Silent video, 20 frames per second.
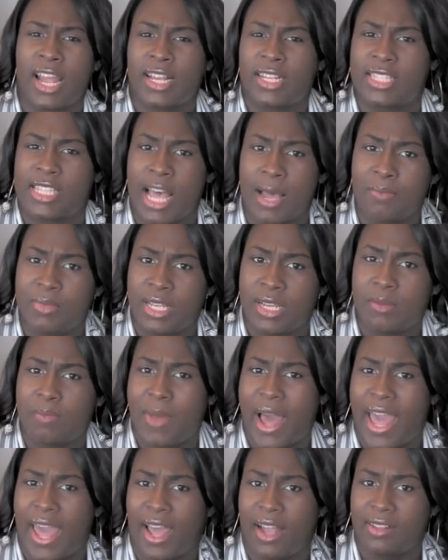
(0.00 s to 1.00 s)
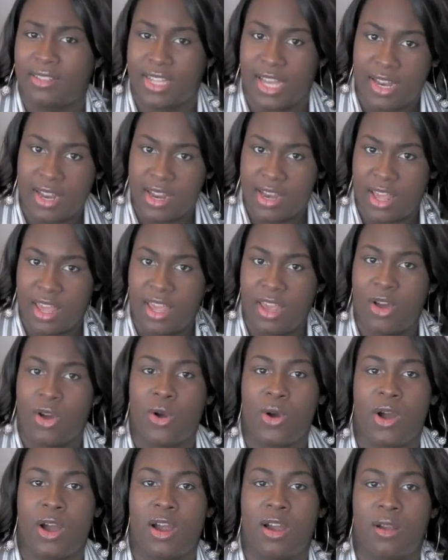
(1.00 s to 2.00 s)
accepting my identity,
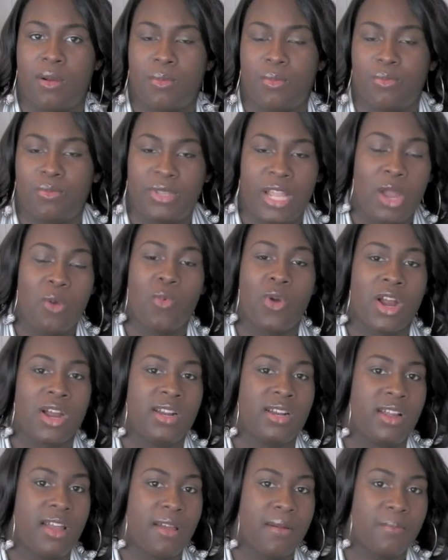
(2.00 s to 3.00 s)
or they weren't,